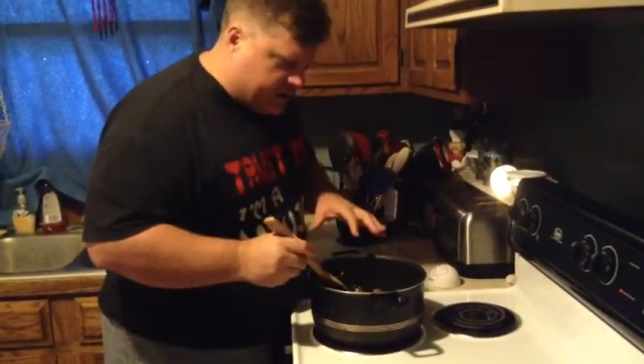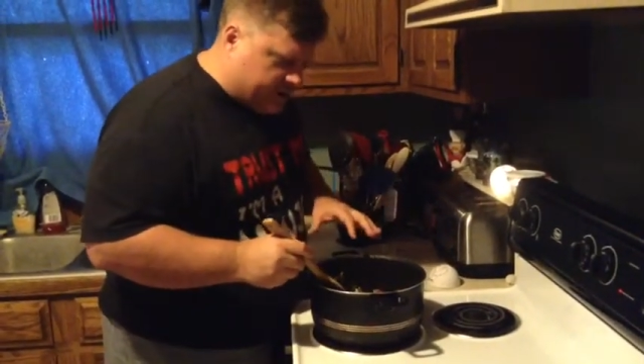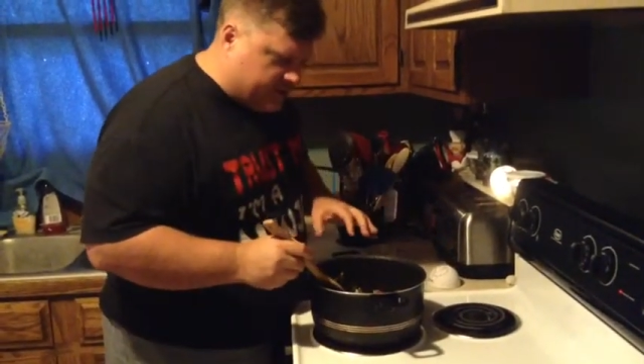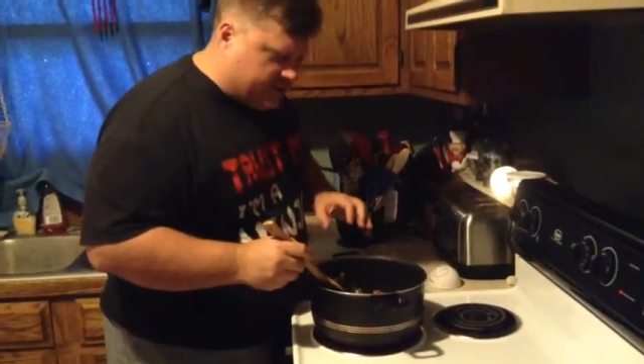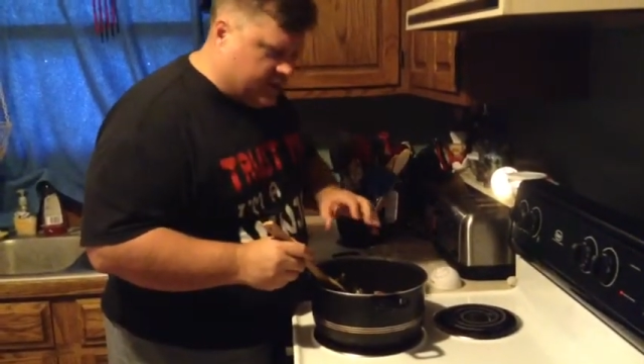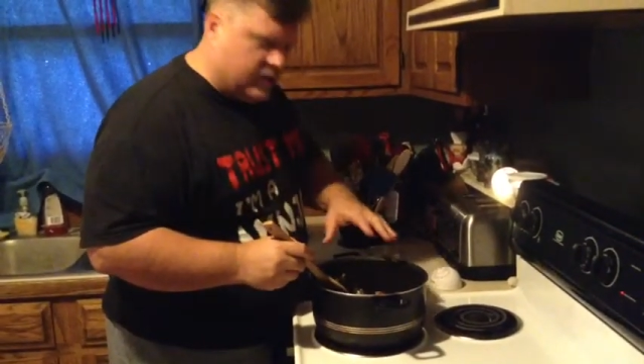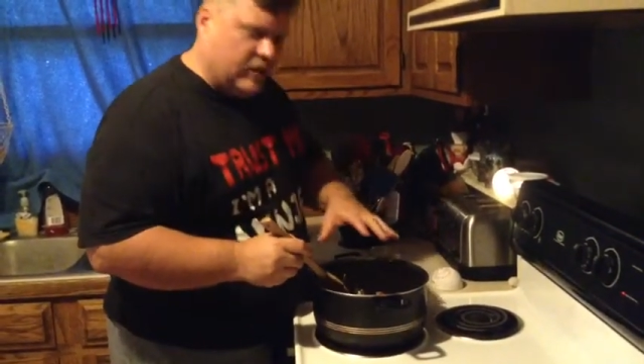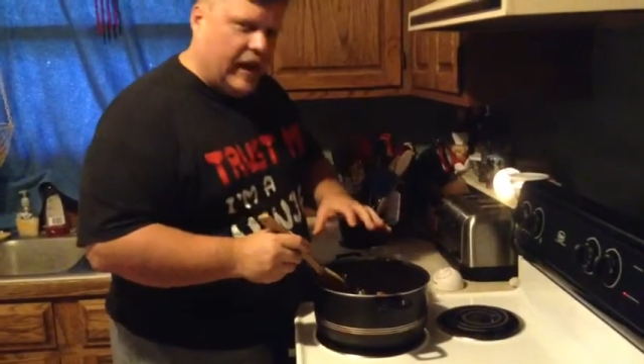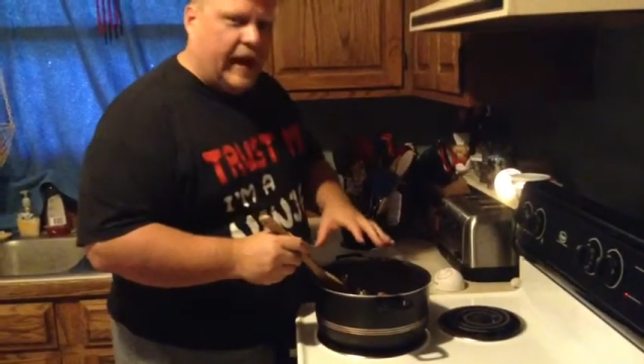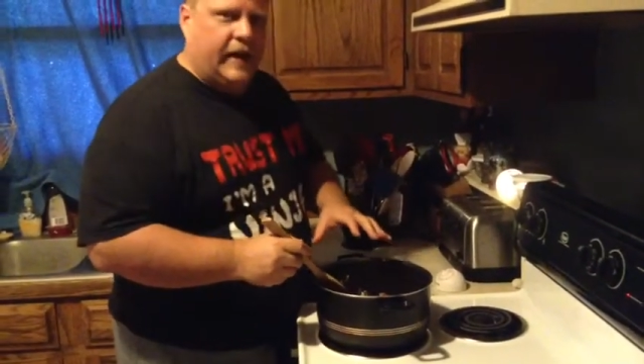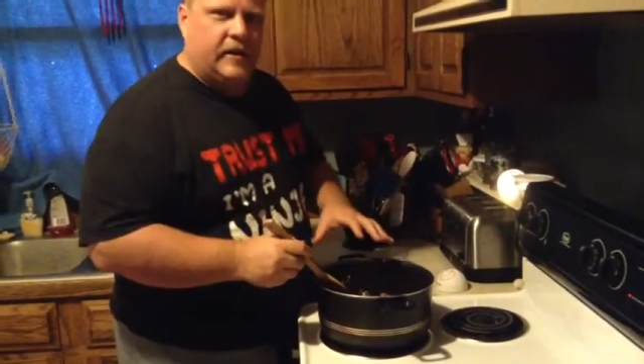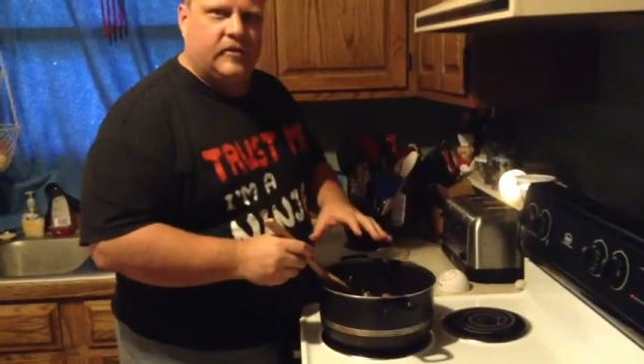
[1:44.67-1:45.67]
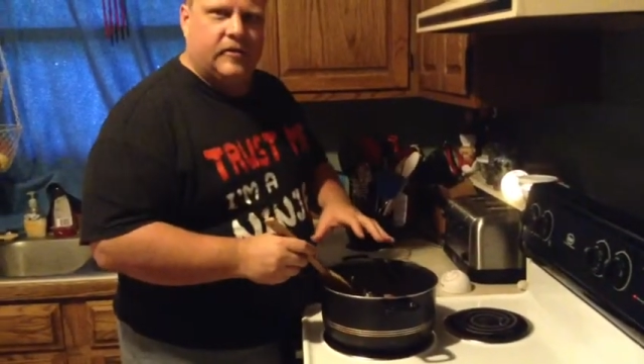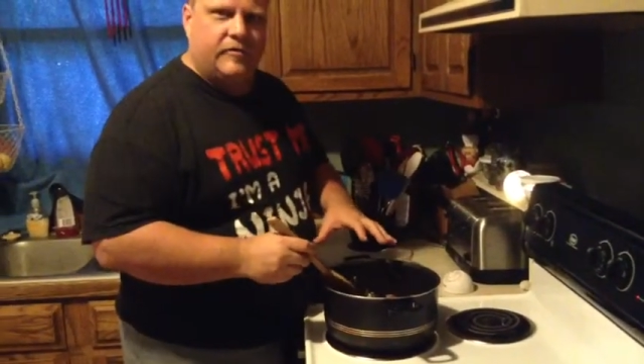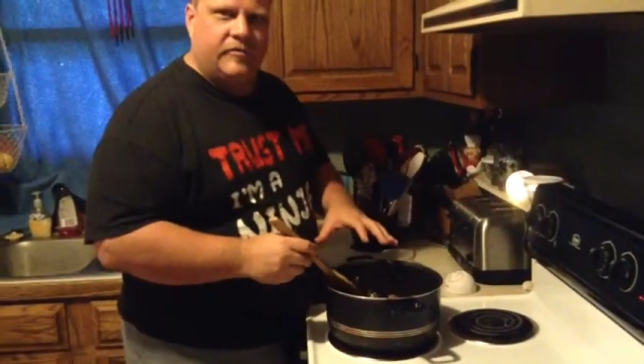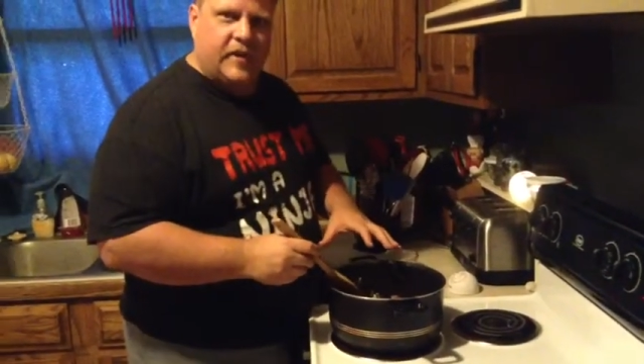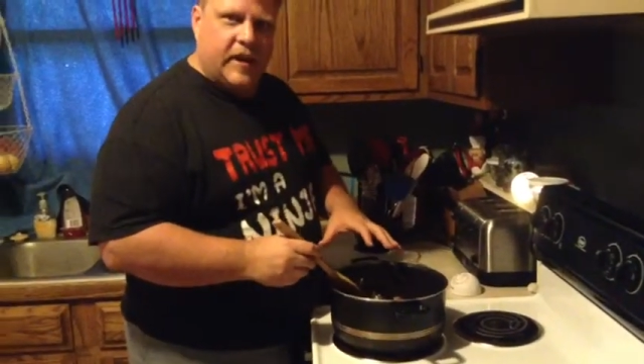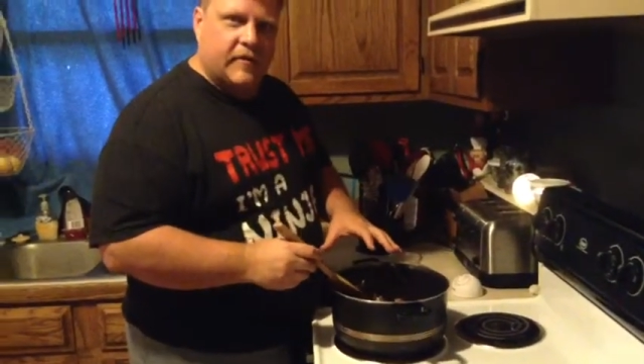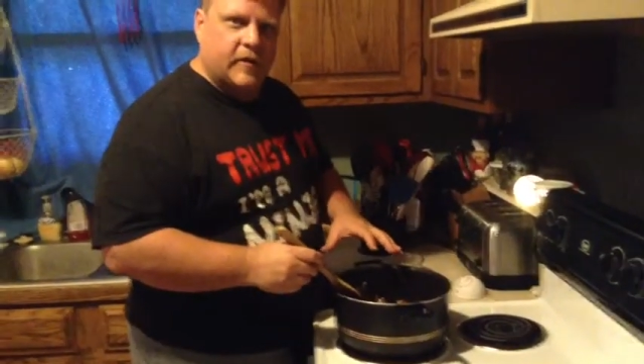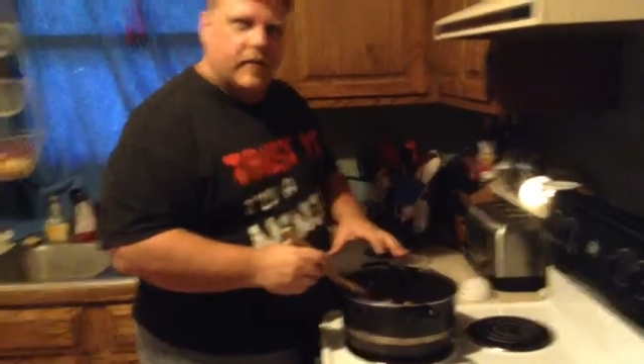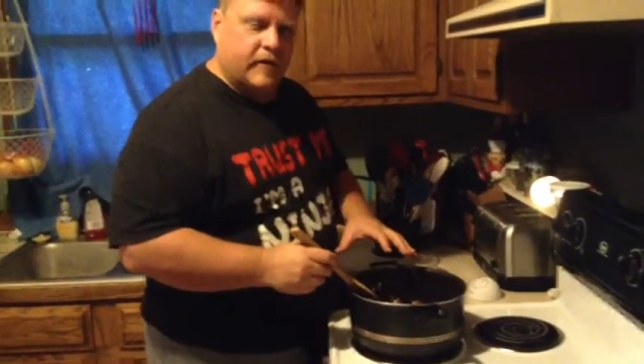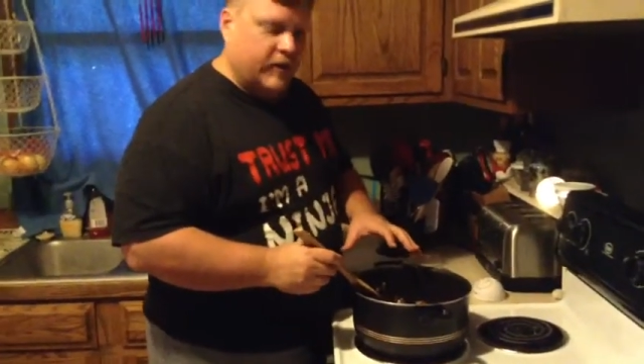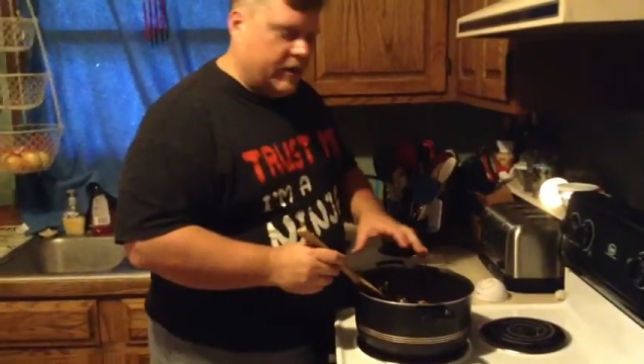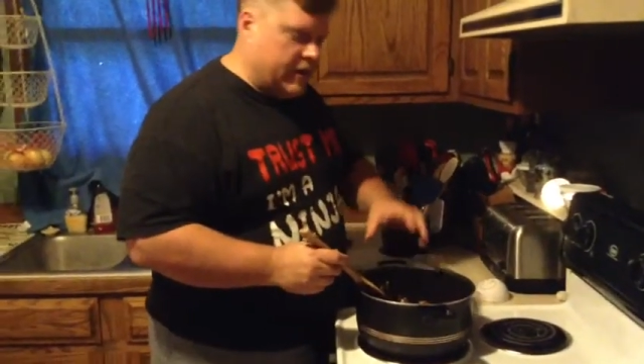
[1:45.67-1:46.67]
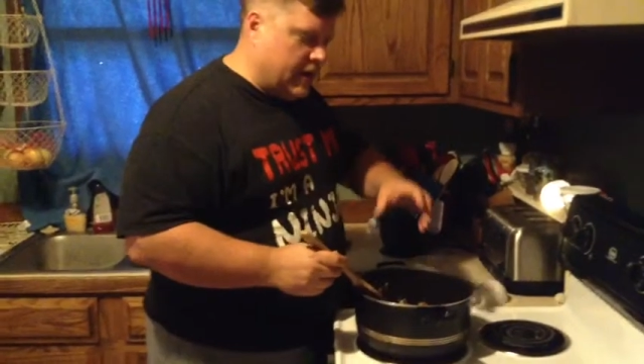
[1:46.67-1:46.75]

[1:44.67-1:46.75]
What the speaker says: this, it'll add in the flavor of it,